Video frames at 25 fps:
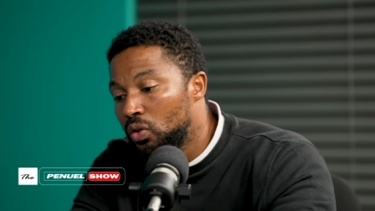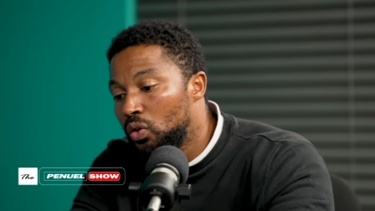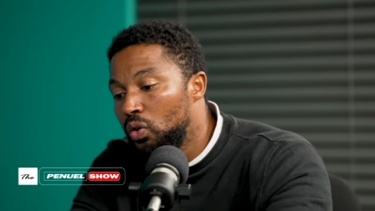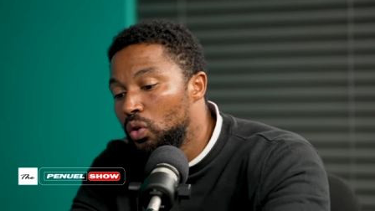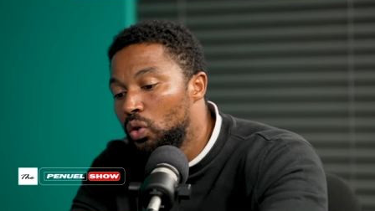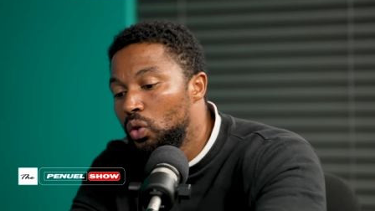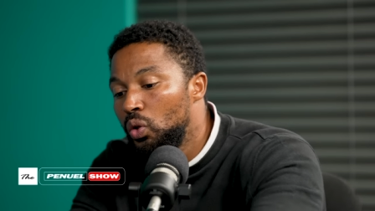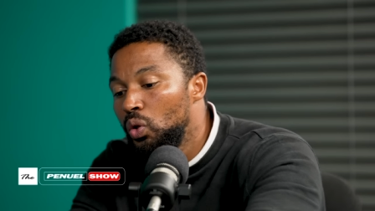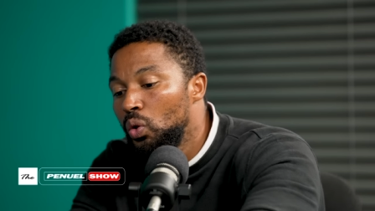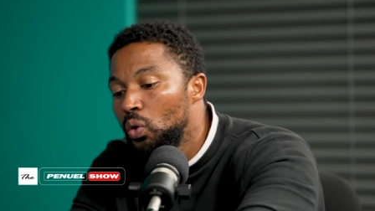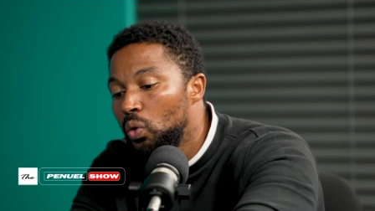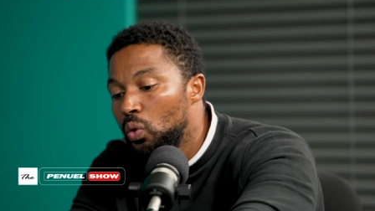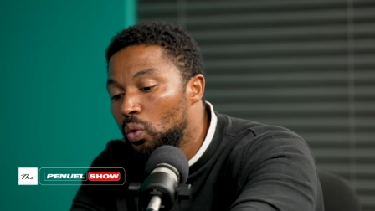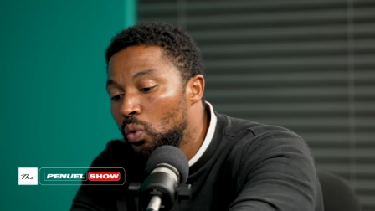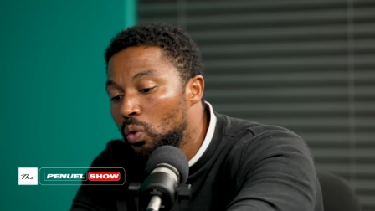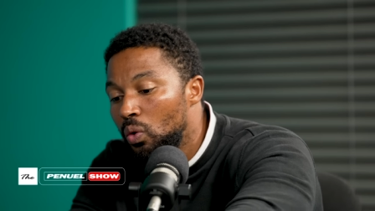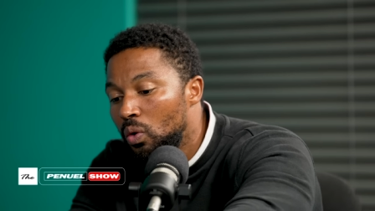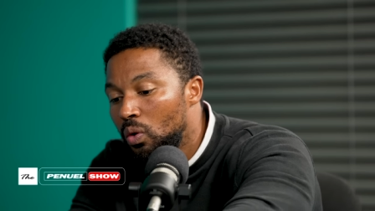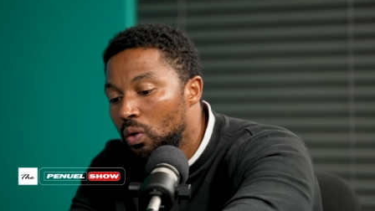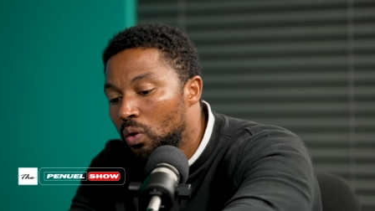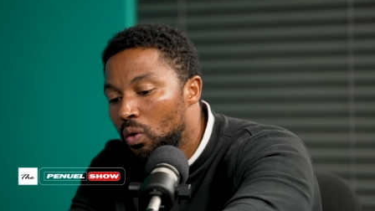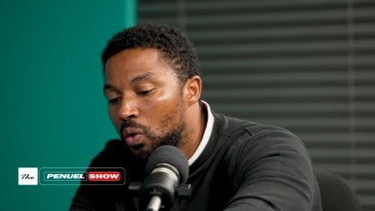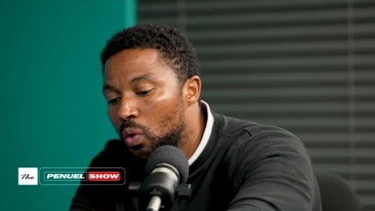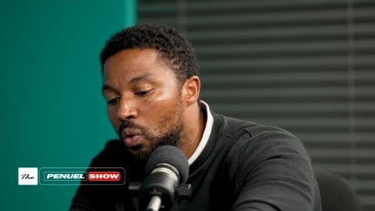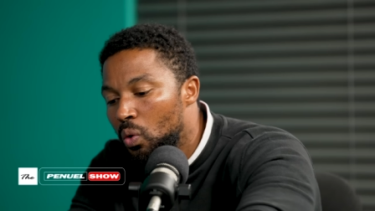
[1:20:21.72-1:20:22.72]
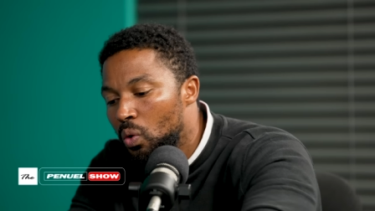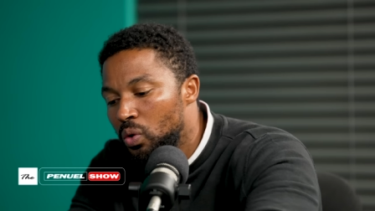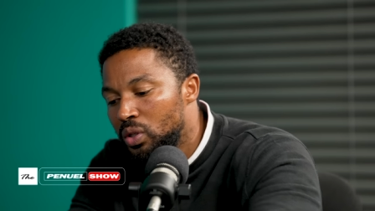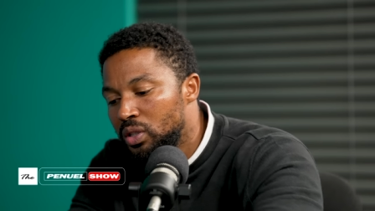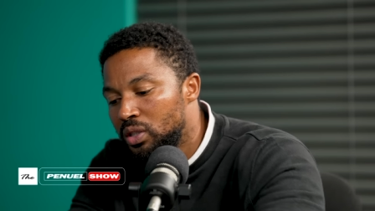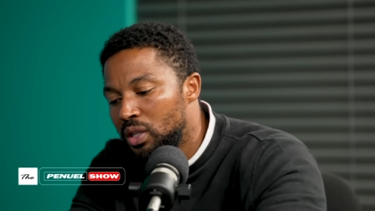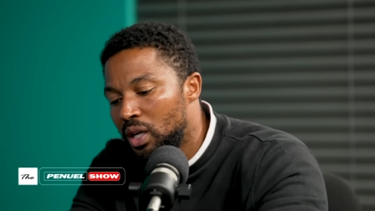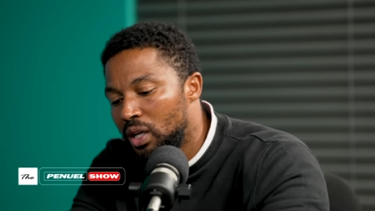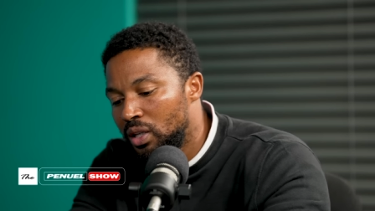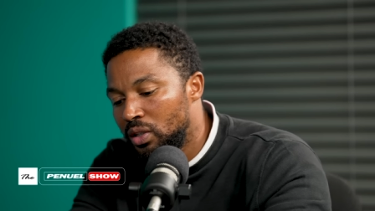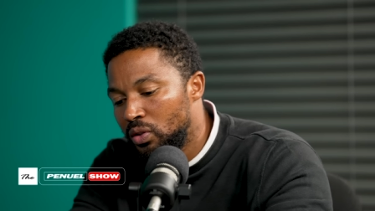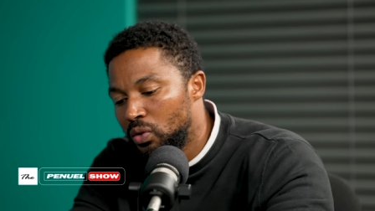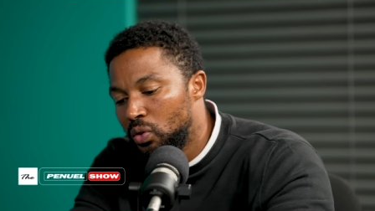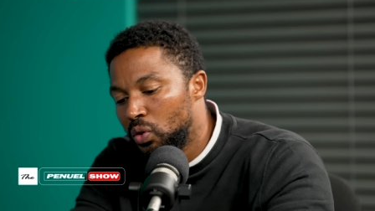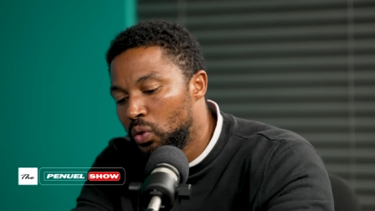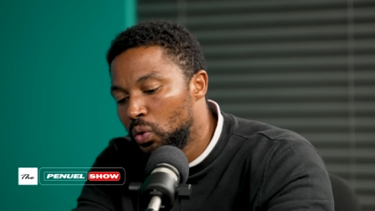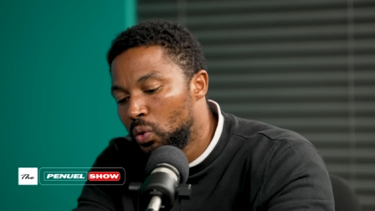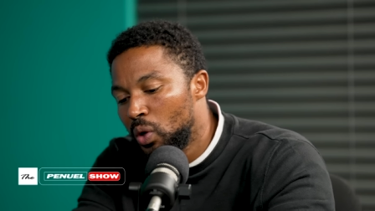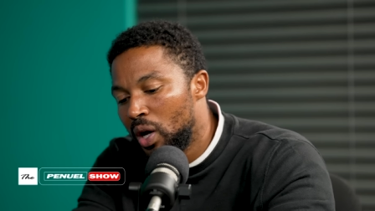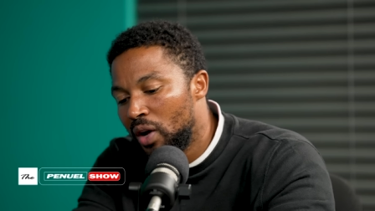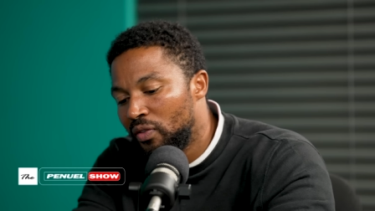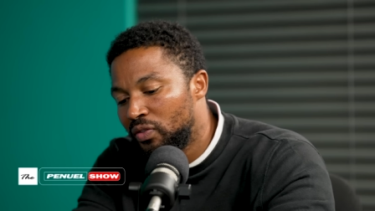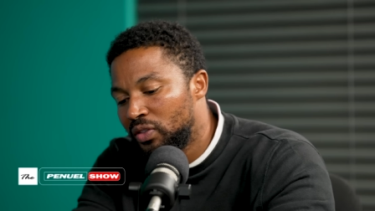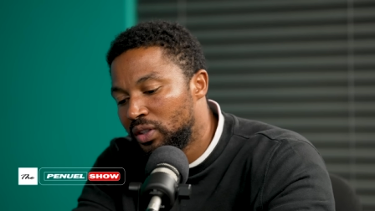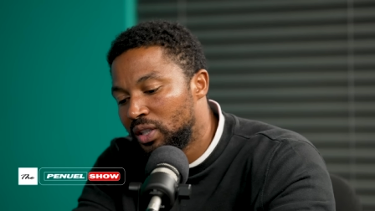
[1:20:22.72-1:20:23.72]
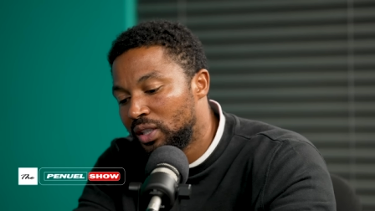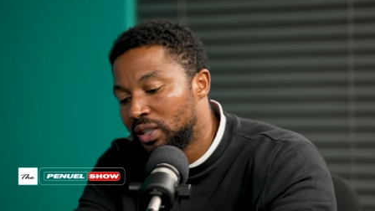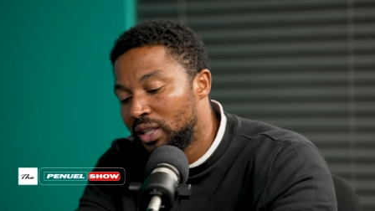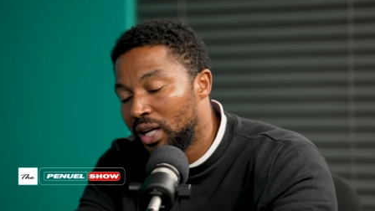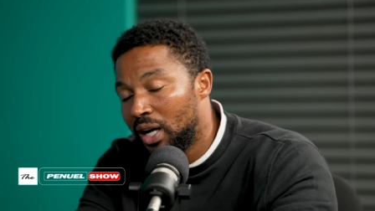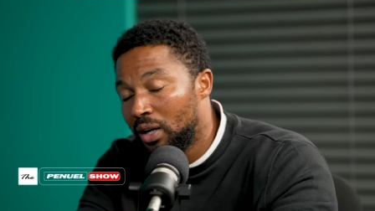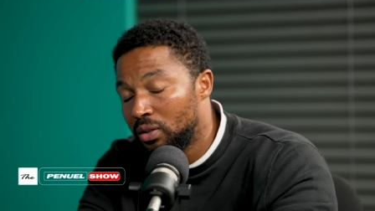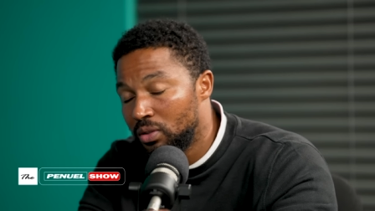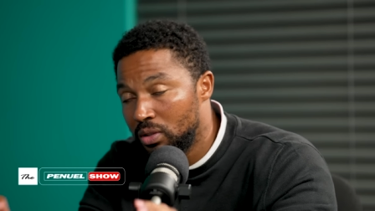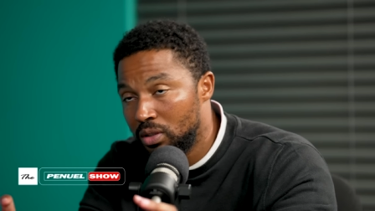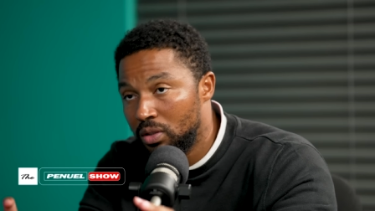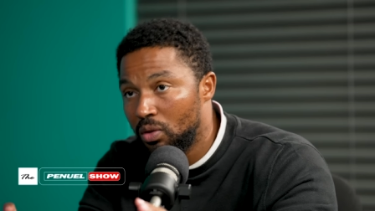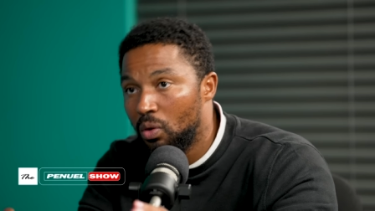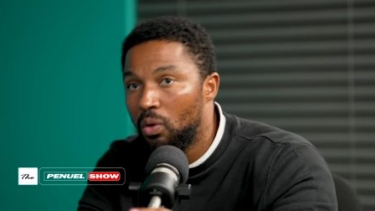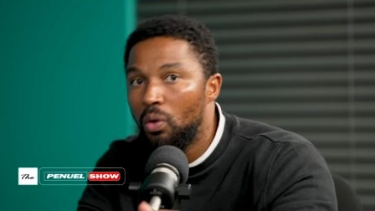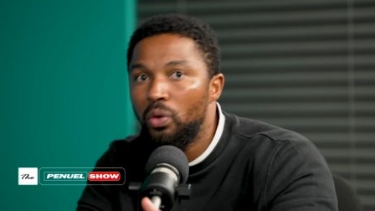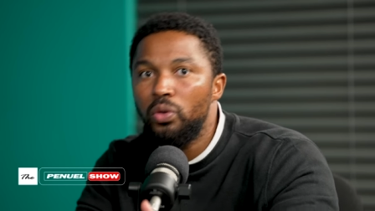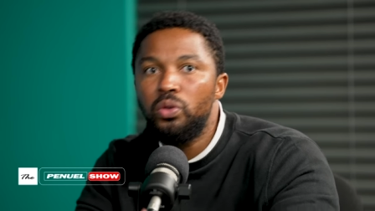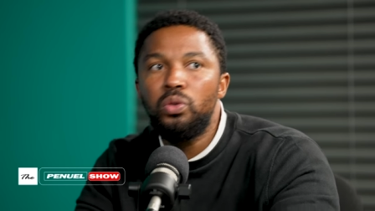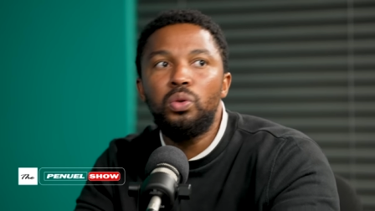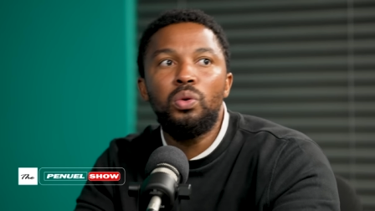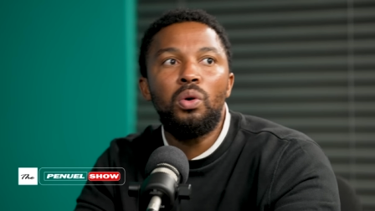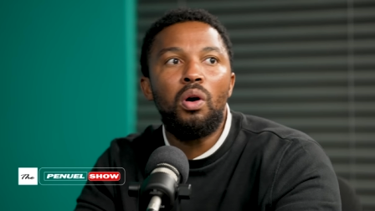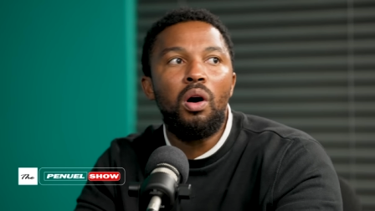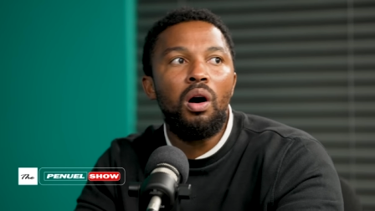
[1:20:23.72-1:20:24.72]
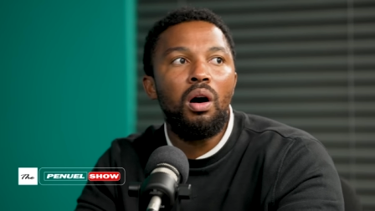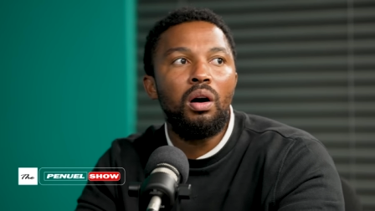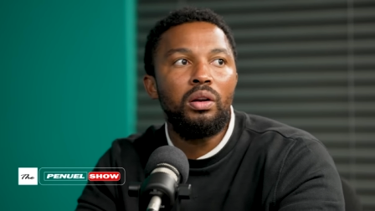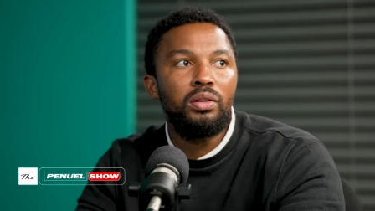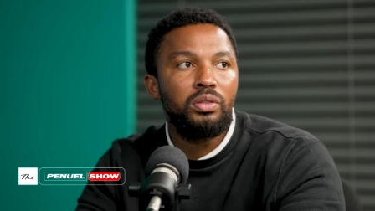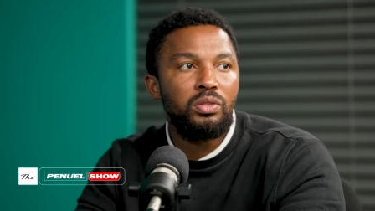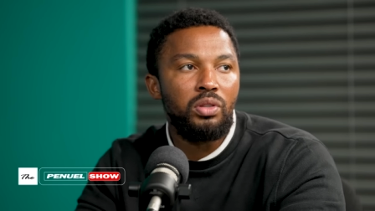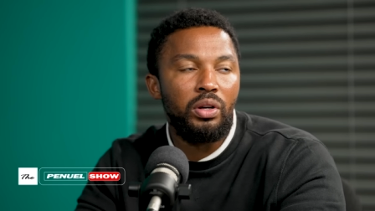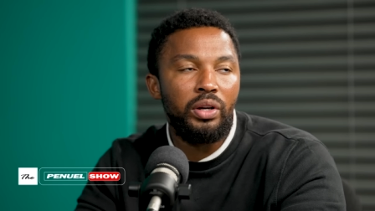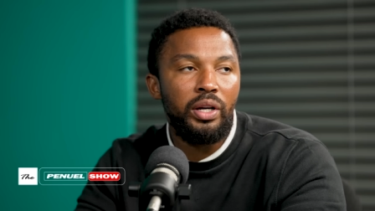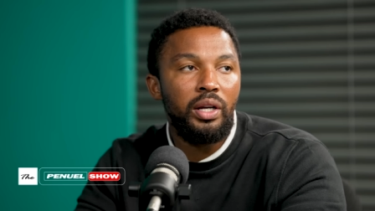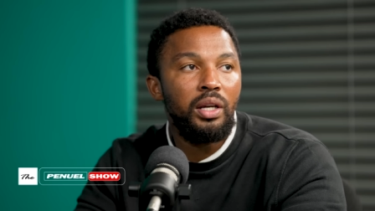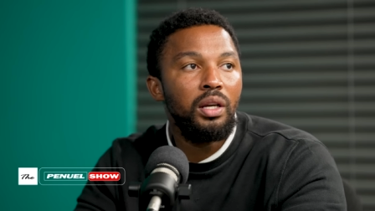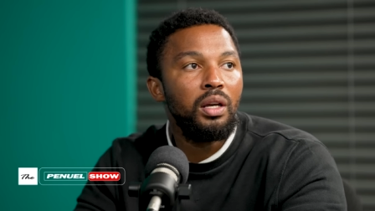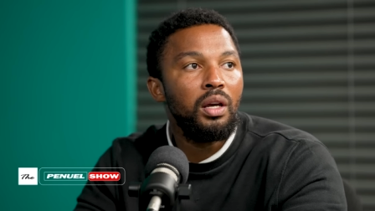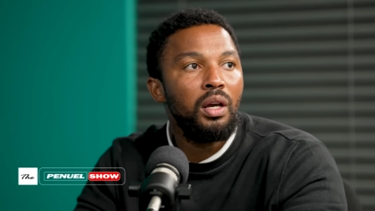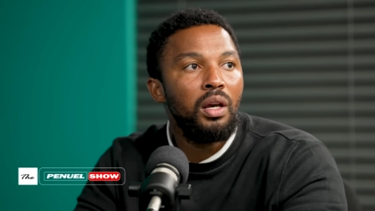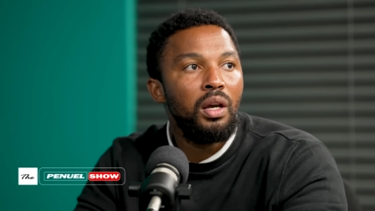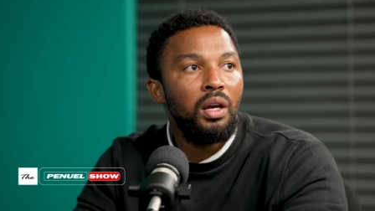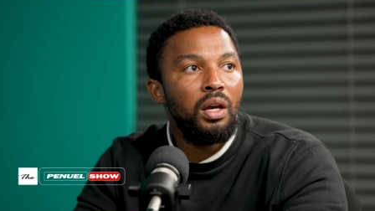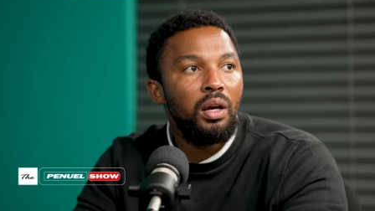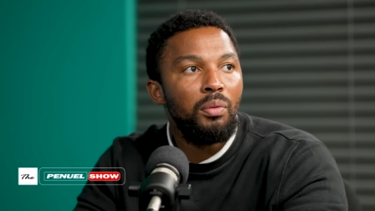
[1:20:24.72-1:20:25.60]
You who say you have denounced or you are, sorry,